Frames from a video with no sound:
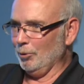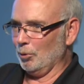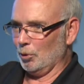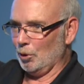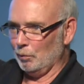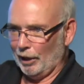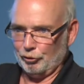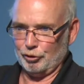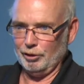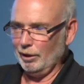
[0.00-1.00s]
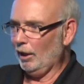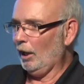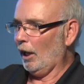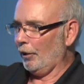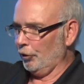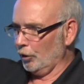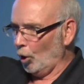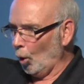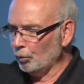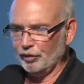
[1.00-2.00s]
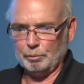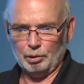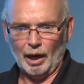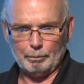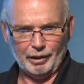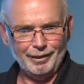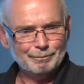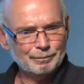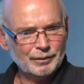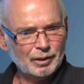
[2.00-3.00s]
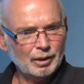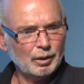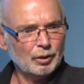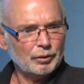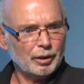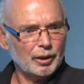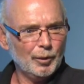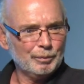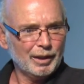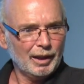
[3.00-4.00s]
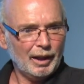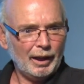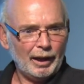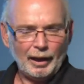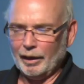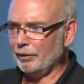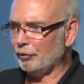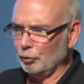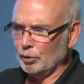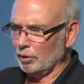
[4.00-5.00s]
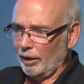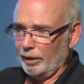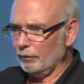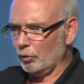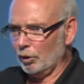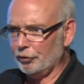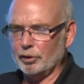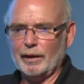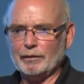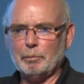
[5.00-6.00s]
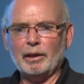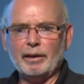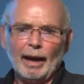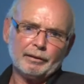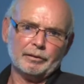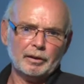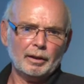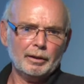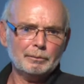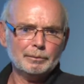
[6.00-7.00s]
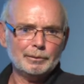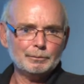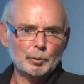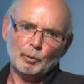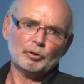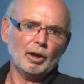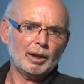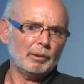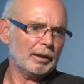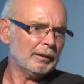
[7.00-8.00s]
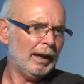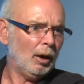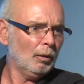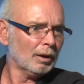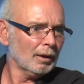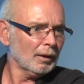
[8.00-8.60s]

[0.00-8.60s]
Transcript: or a rancher, and you're going to own this property, you know, and sooner or later, of course, you're going to have to pay taxes on it, but we won't talk about it now.